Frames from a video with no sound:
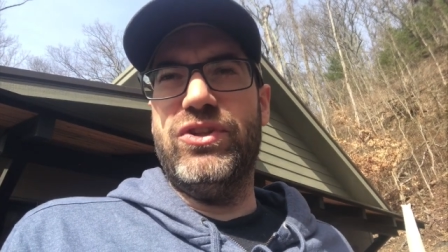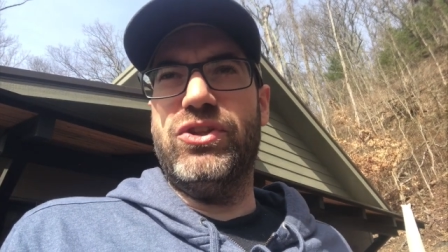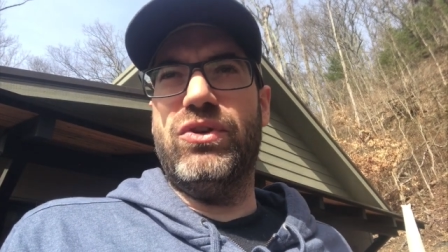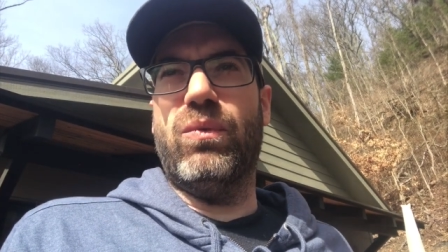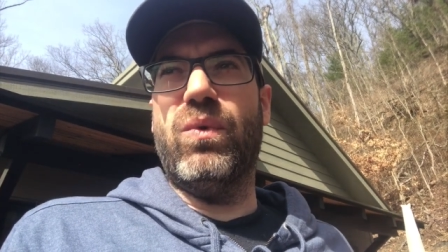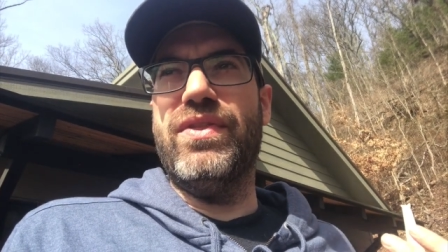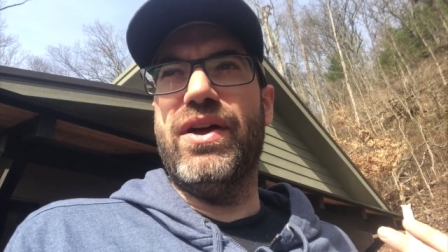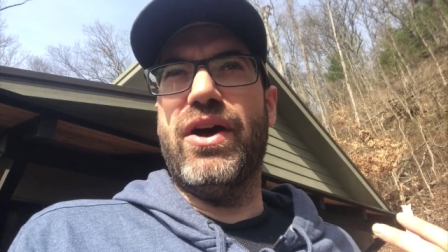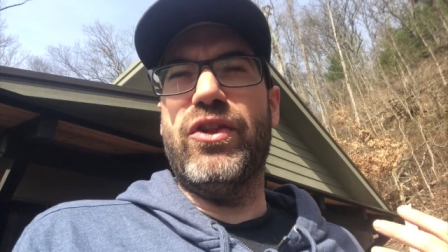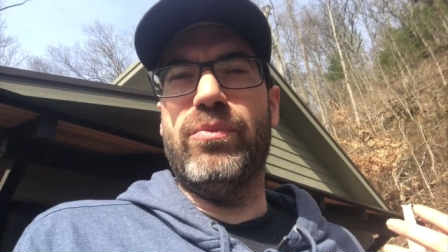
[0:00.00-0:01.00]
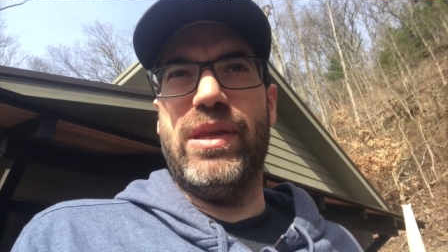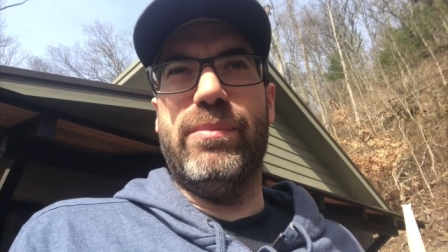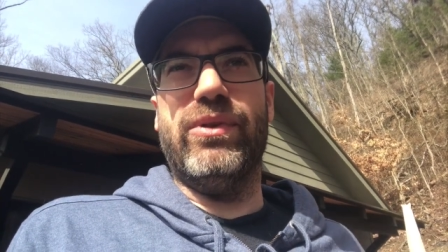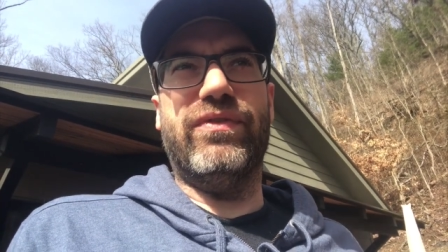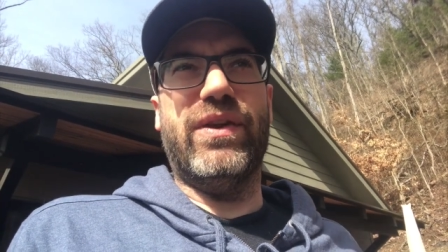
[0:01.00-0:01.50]
vision or one that other
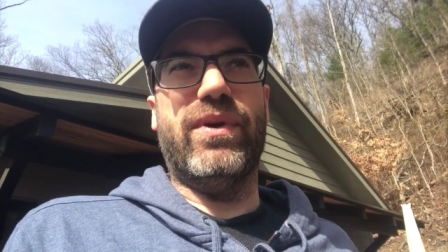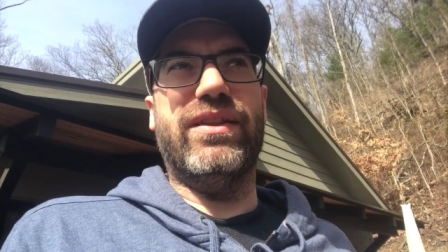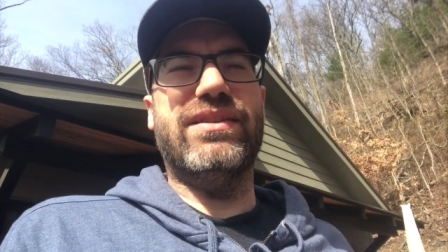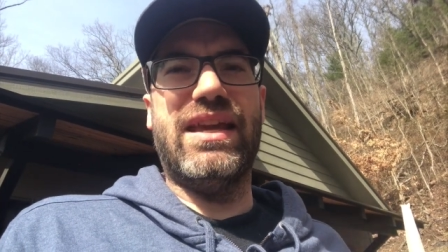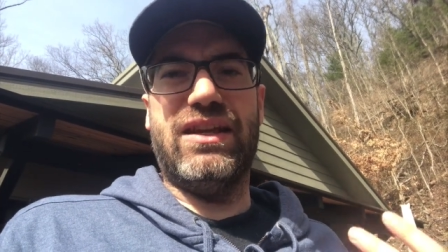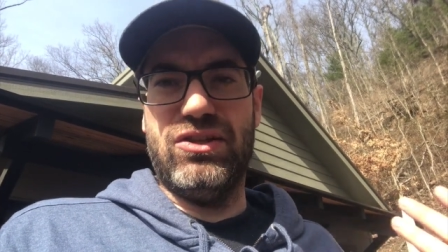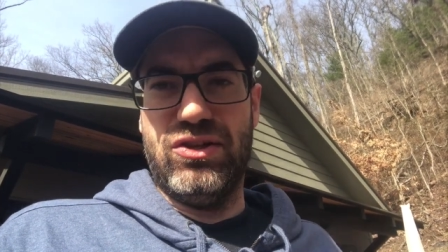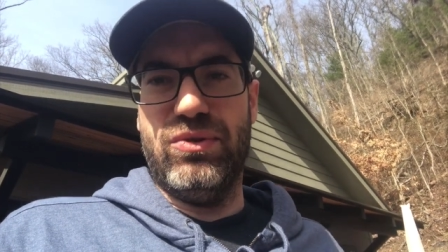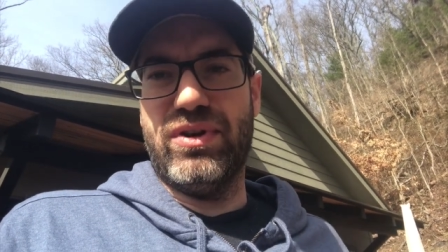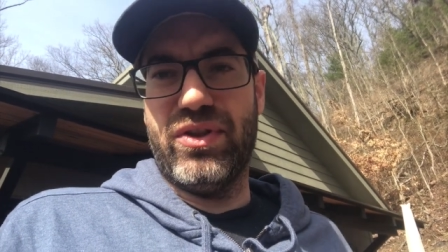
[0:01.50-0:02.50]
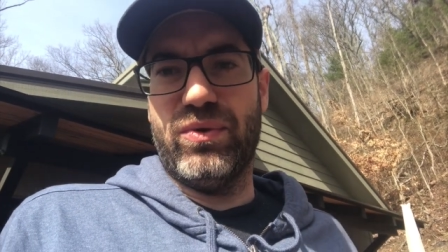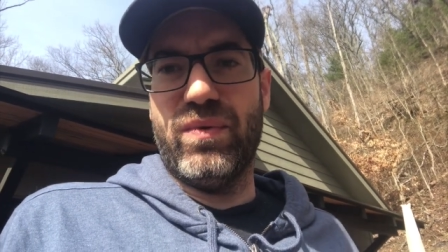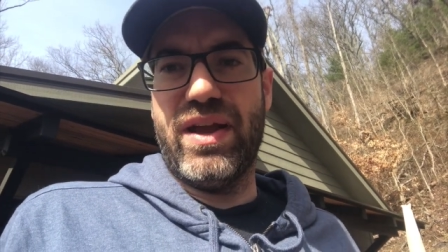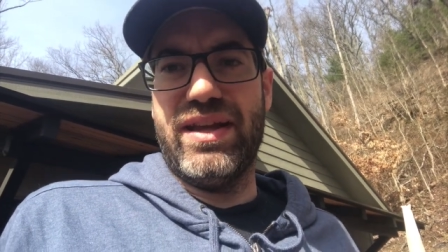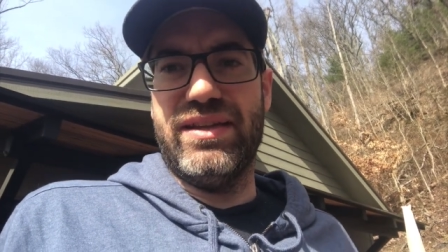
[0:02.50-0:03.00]
people, if they want to take and do in other
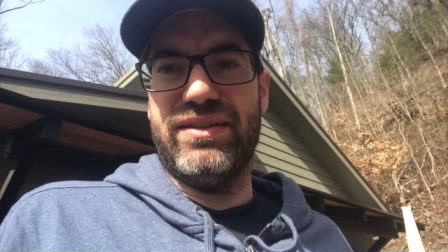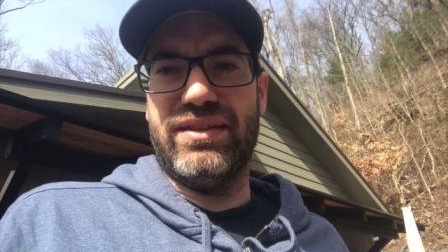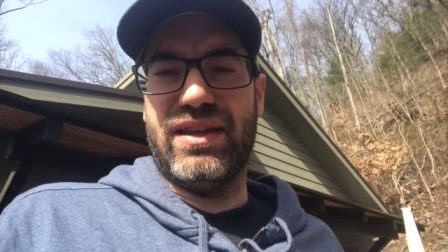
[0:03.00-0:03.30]
ways,